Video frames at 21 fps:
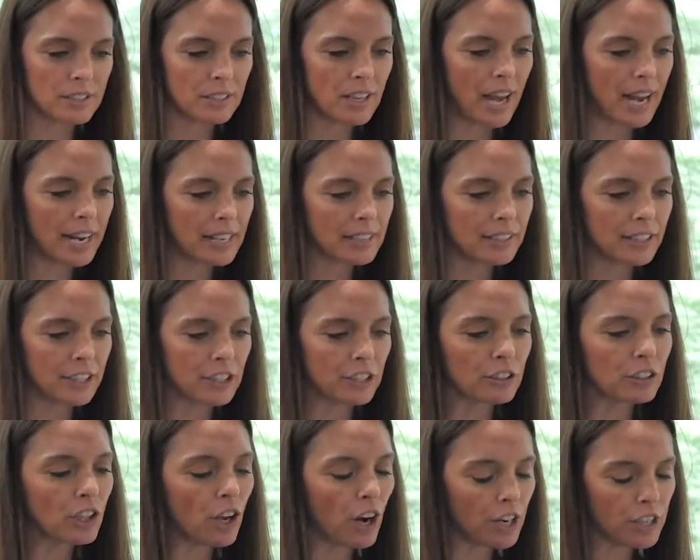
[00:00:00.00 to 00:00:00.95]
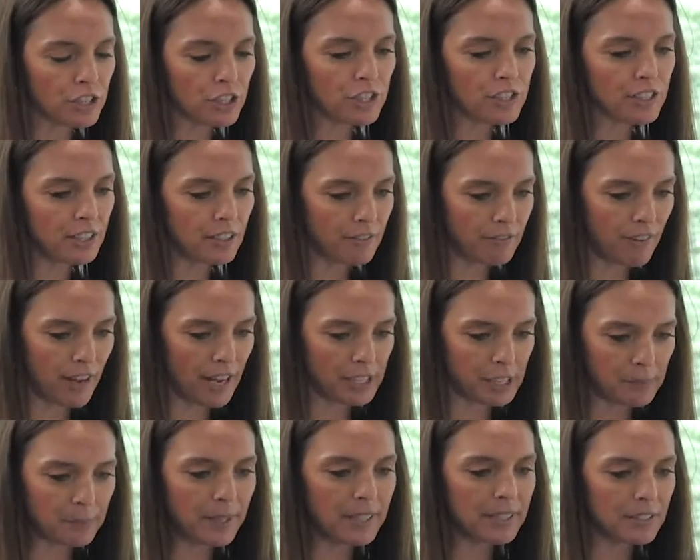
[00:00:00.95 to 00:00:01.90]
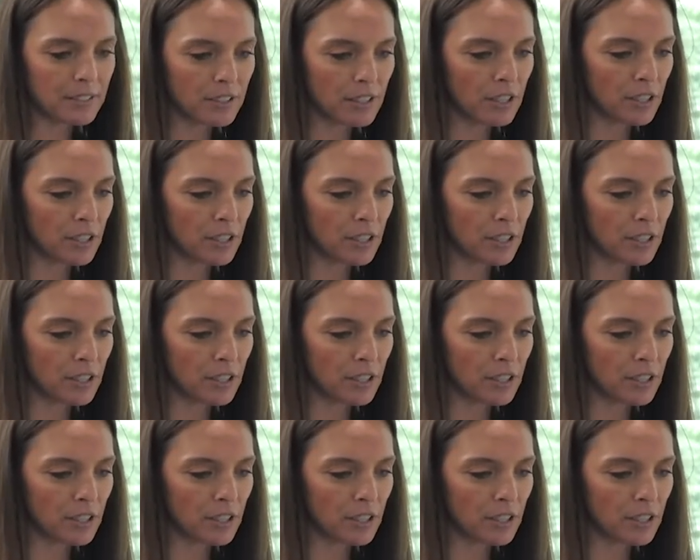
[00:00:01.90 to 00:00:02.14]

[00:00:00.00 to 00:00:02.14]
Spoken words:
likely your largest investment.